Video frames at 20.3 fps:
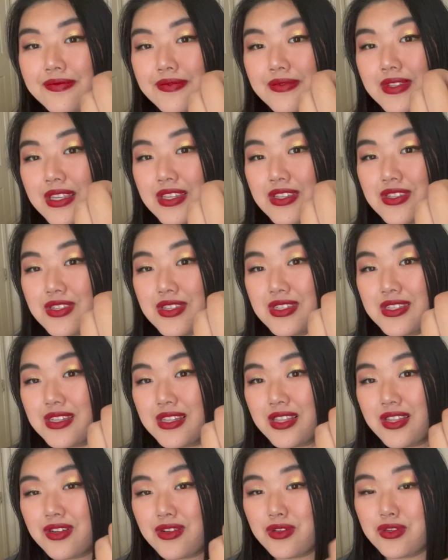it's just a
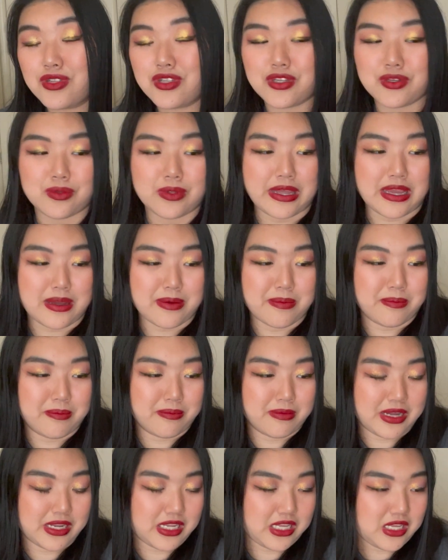little too, like,
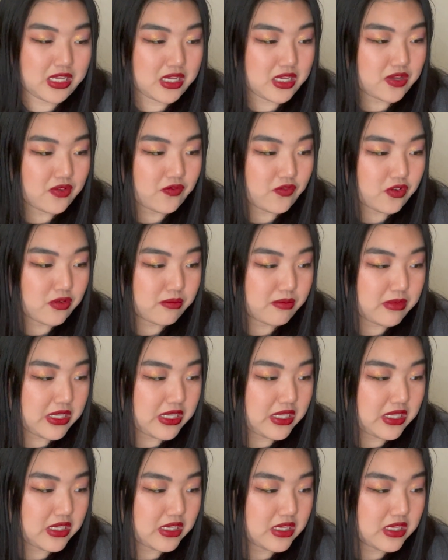muddy for
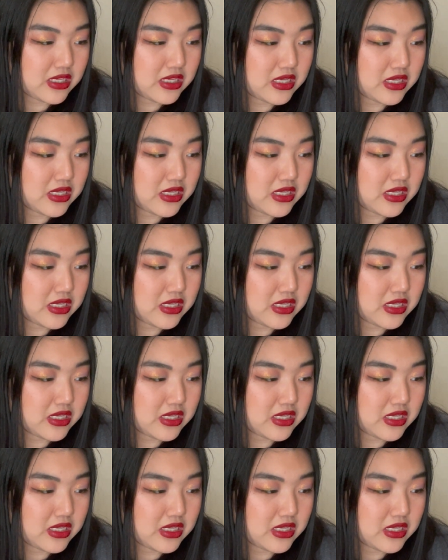me.